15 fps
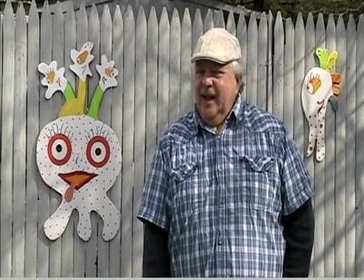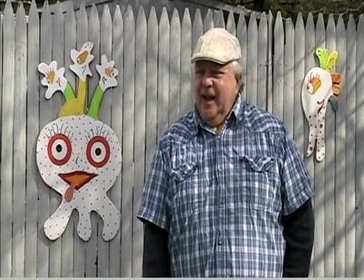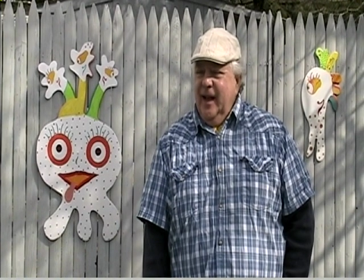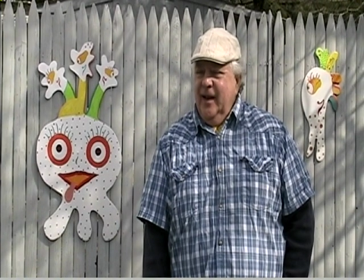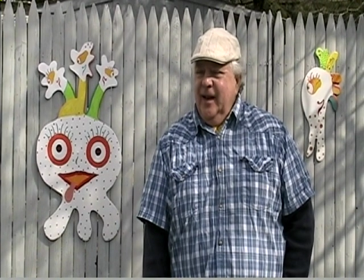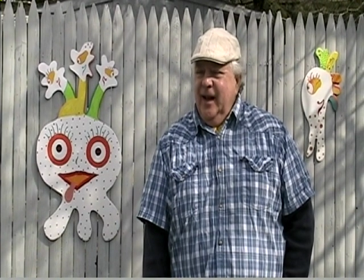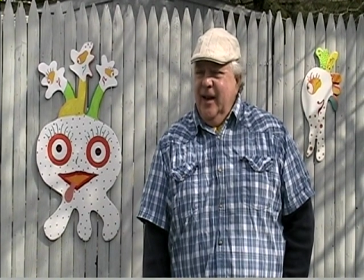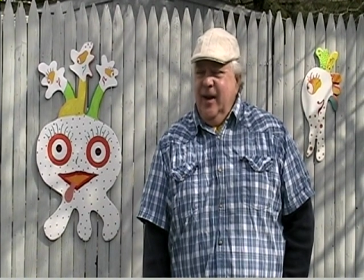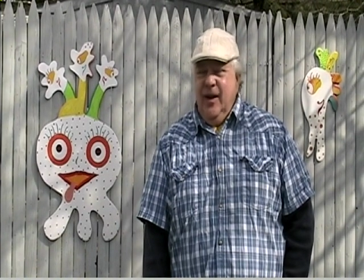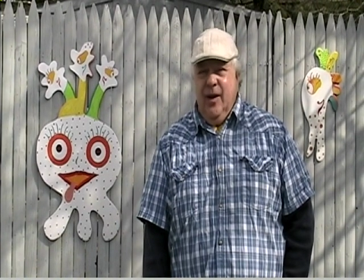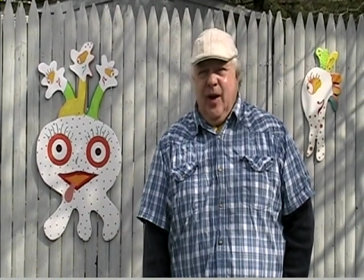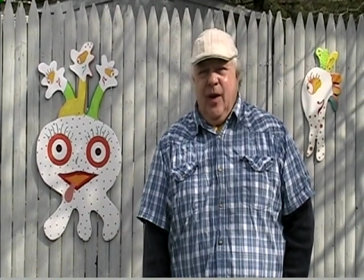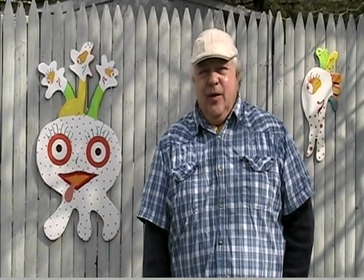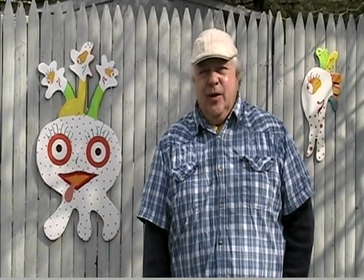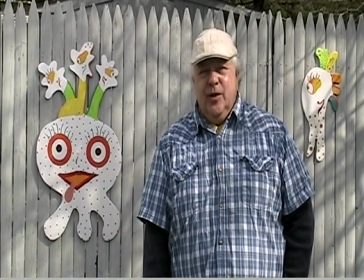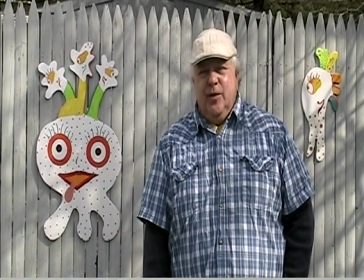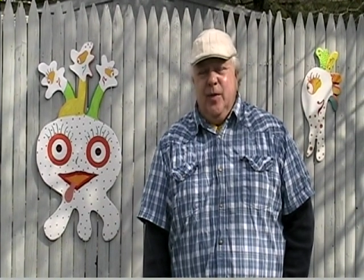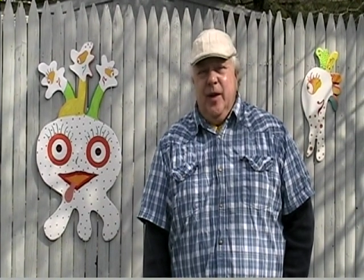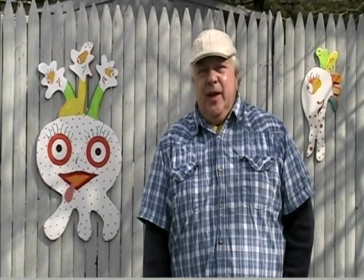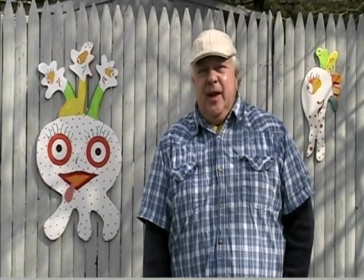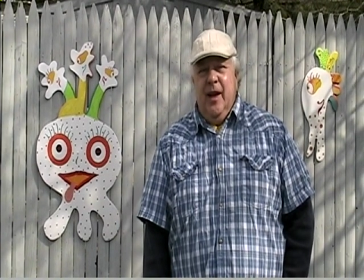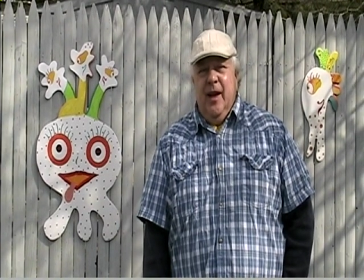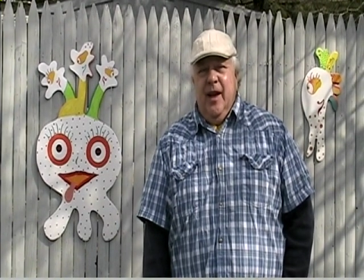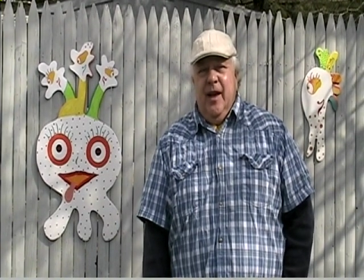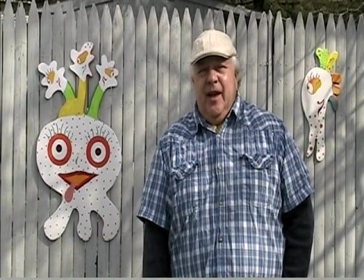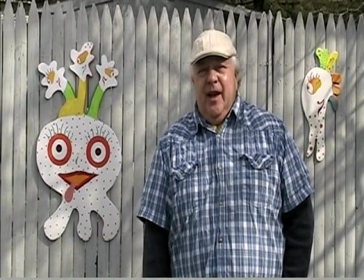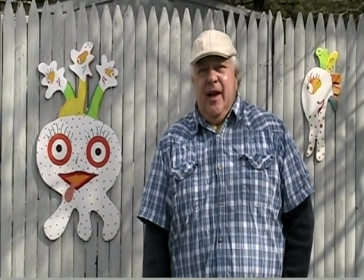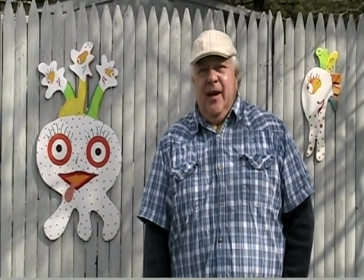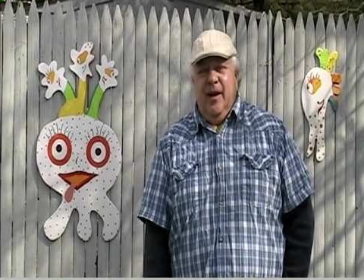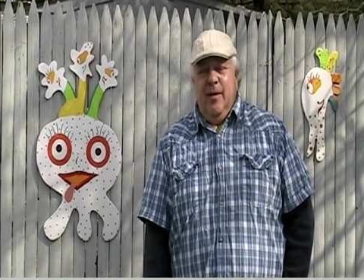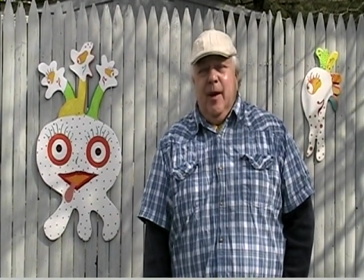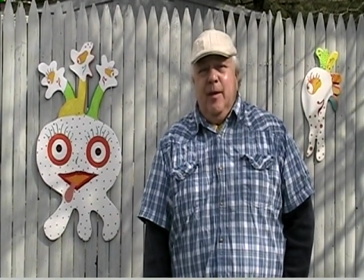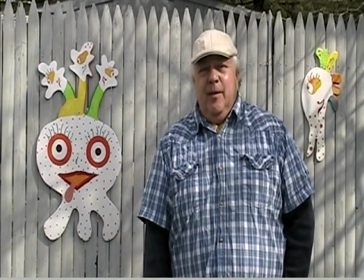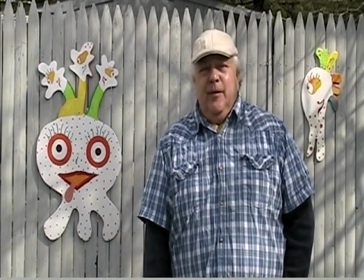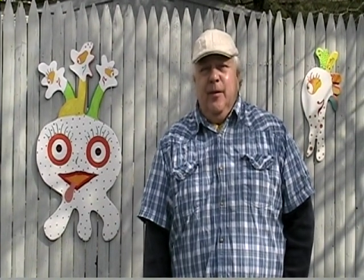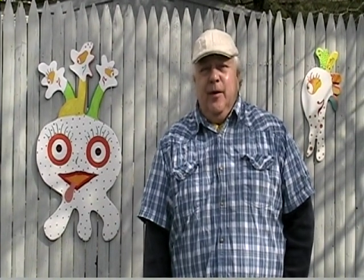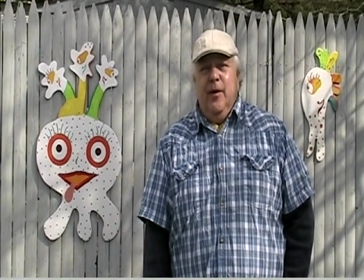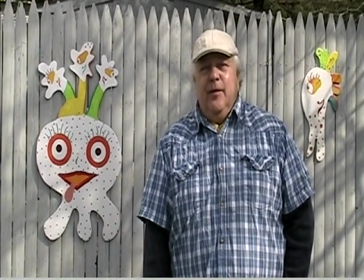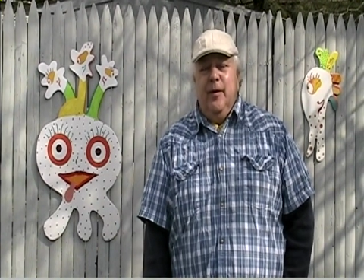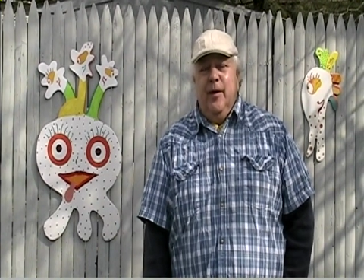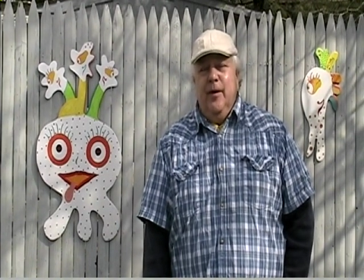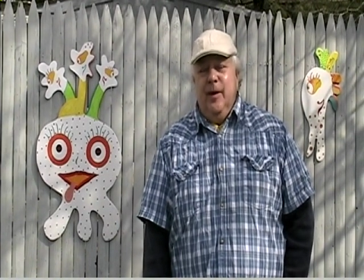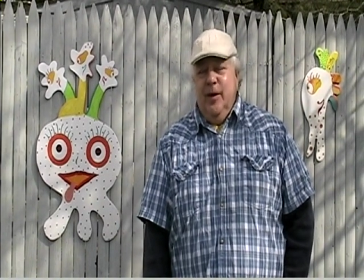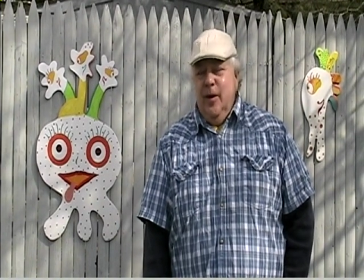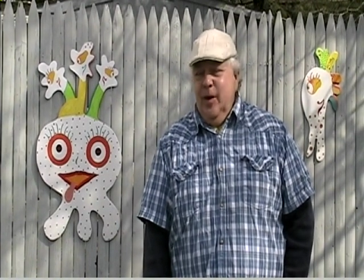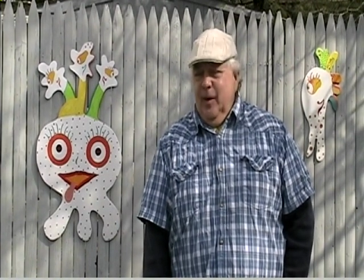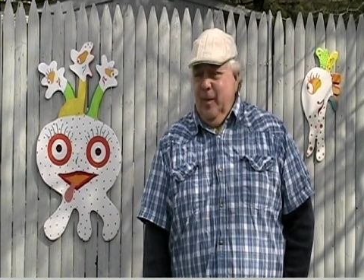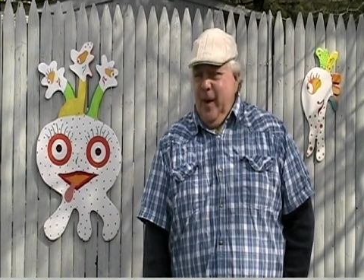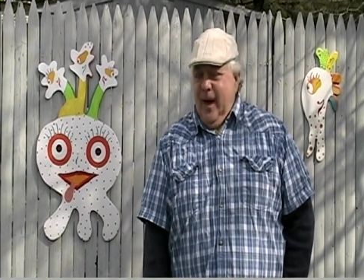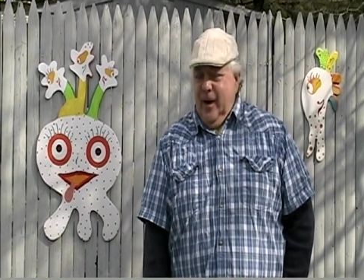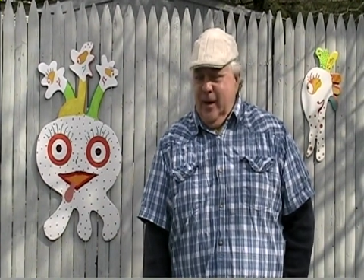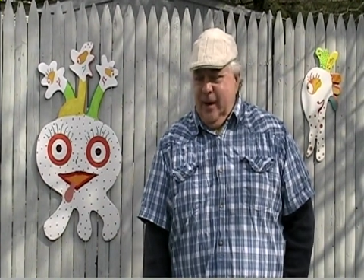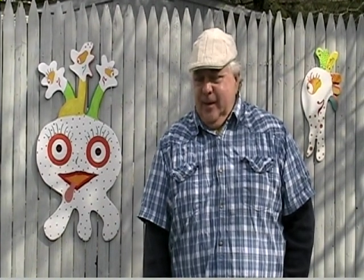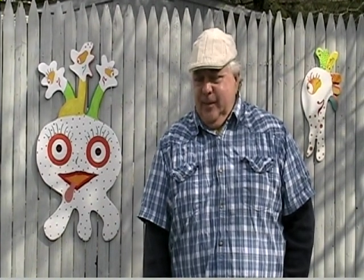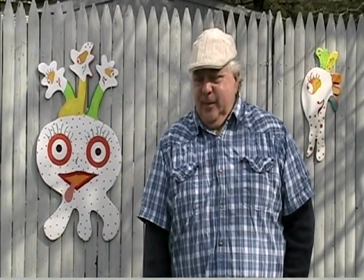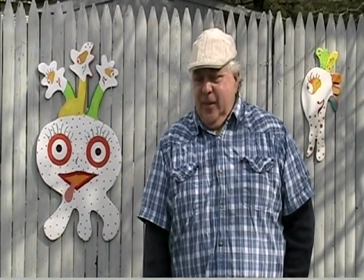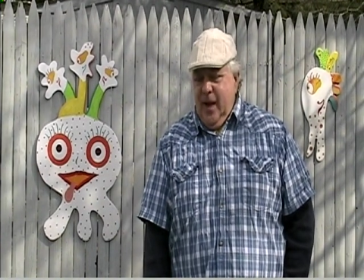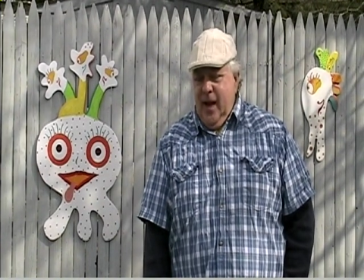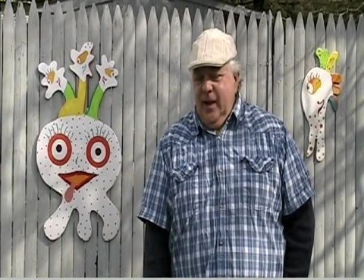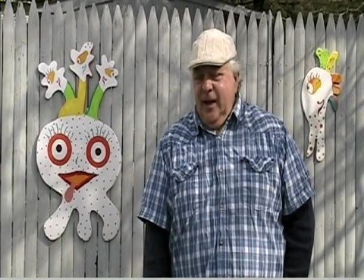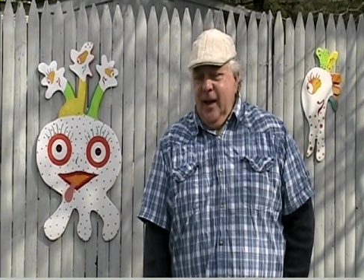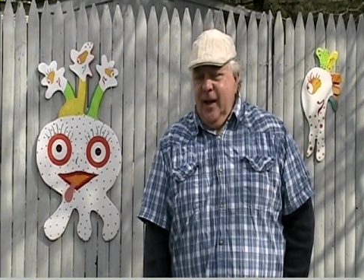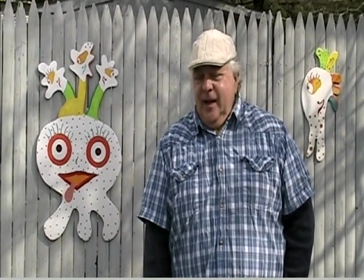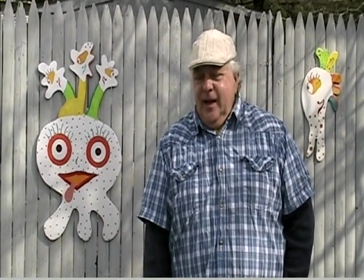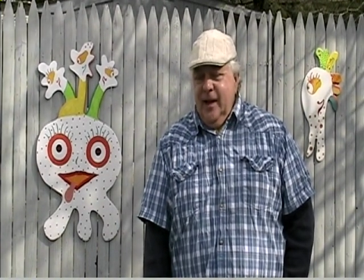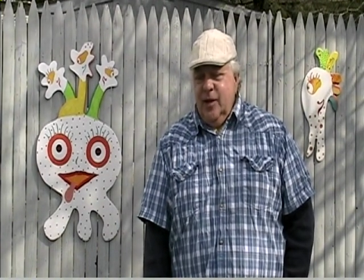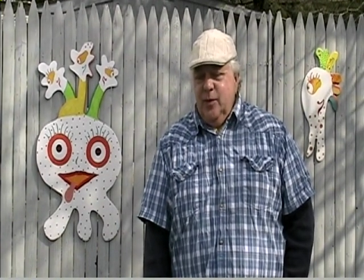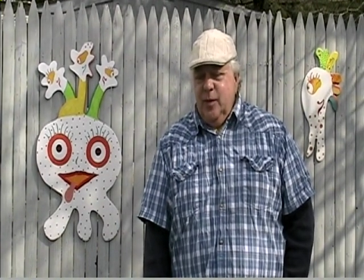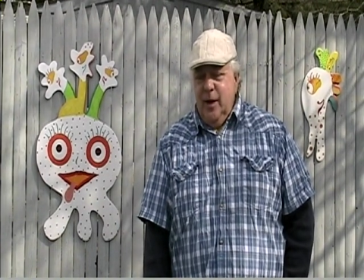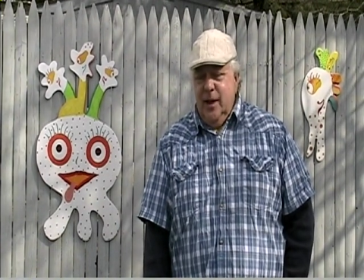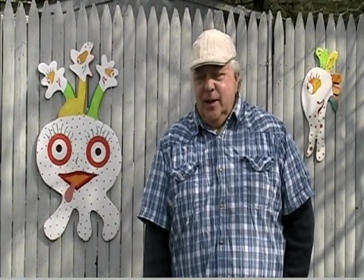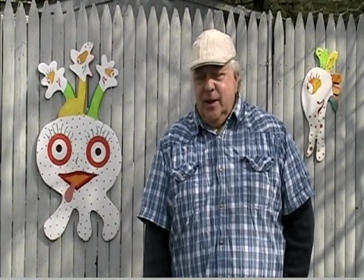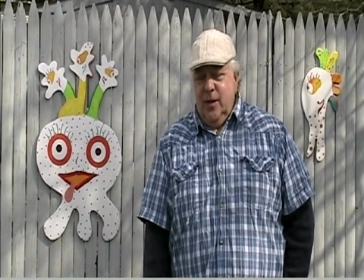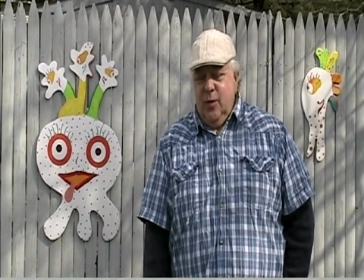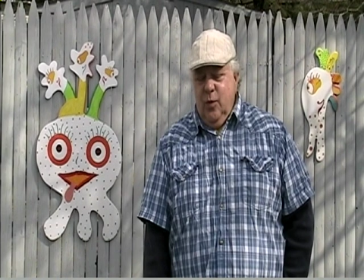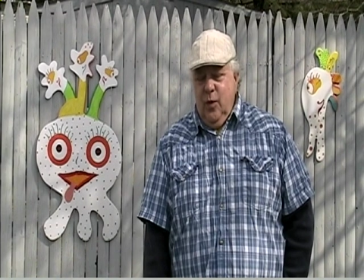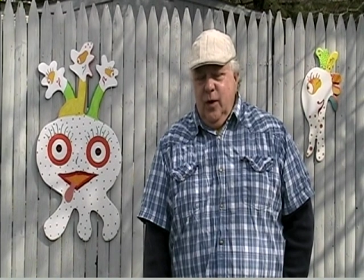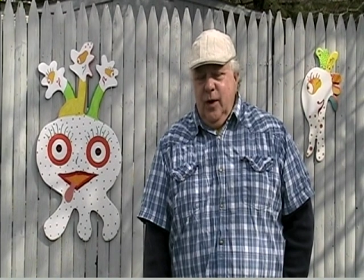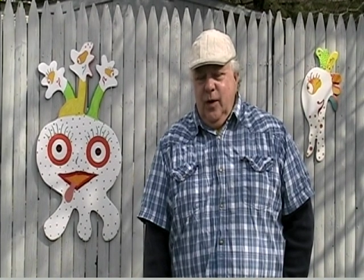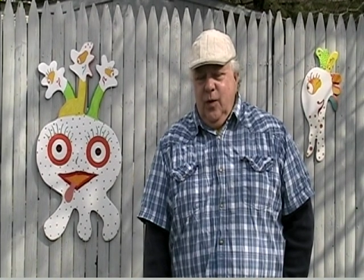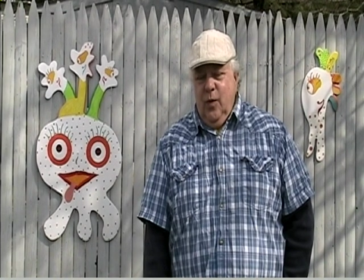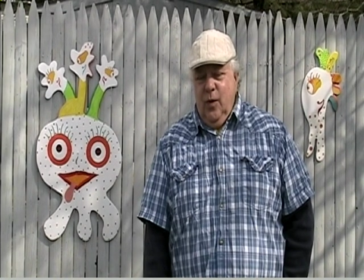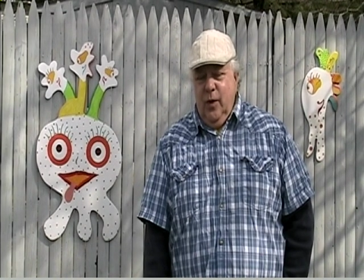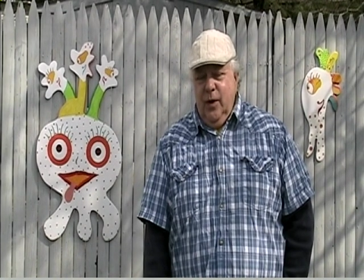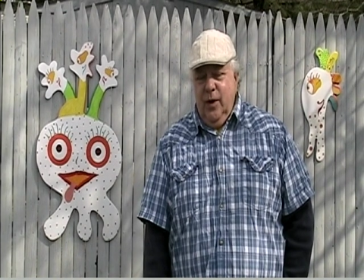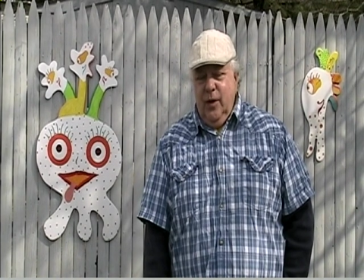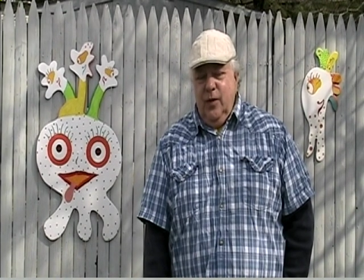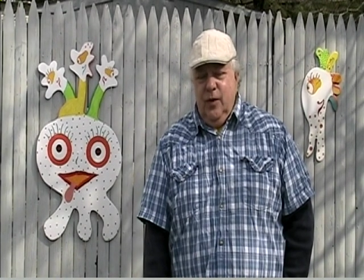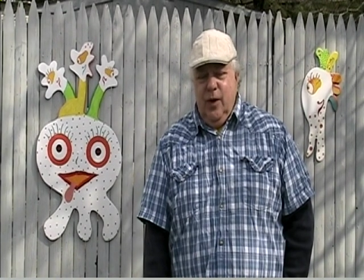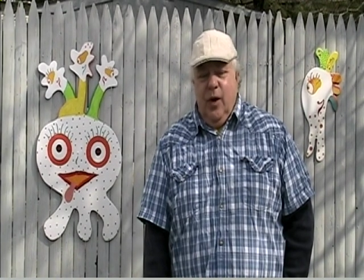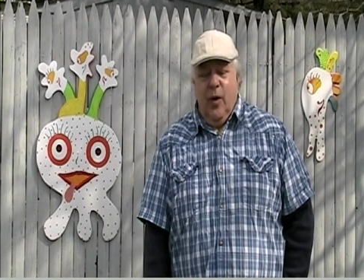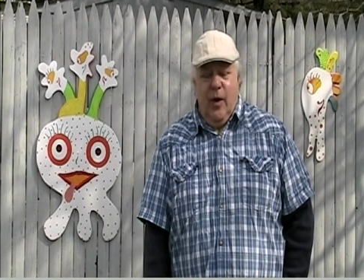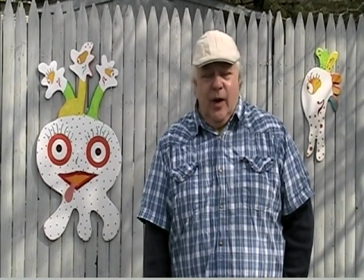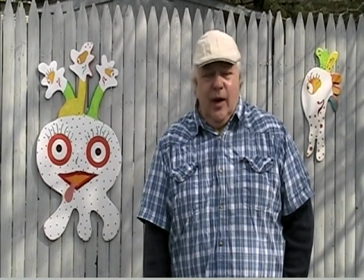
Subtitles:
And he encouraged me, and he made me feel very good about it. And then he asked me, he said, you know,